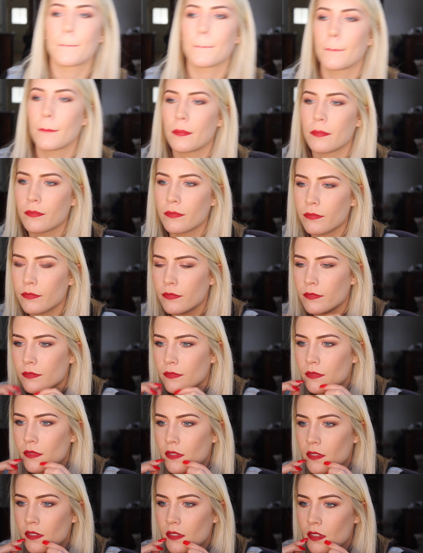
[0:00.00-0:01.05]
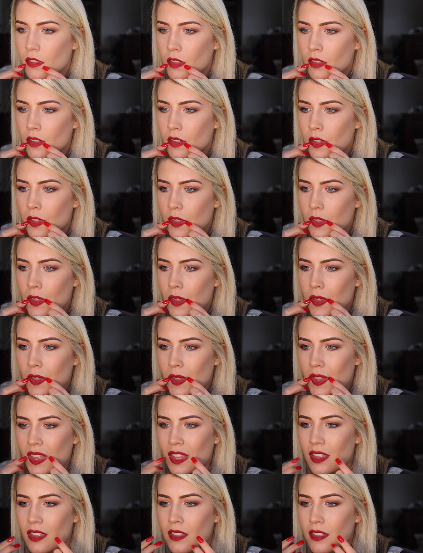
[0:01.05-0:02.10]

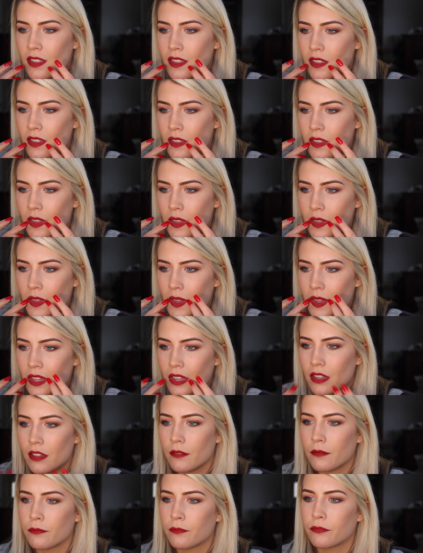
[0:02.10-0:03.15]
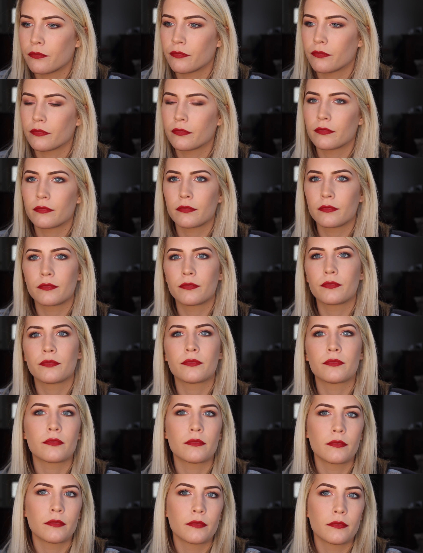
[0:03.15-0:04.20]

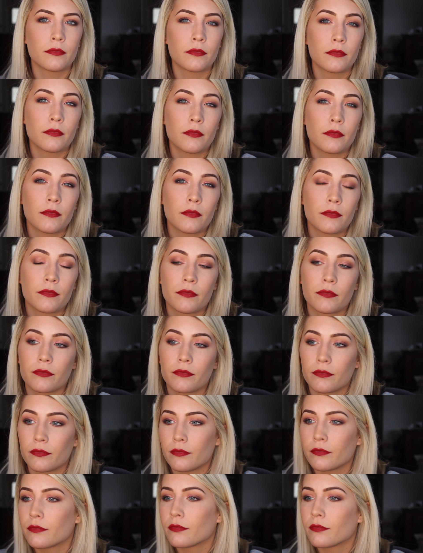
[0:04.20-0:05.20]
(no one is talking)